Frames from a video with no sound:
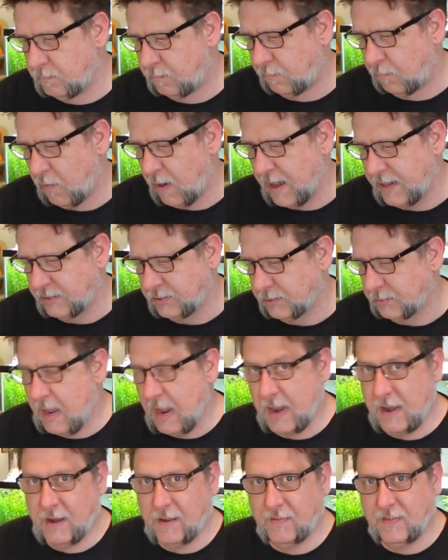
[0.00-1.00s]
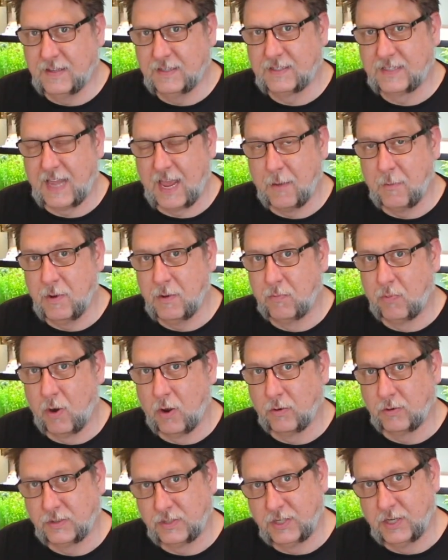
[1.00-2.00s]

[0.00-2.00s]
fragile, and in this game we broke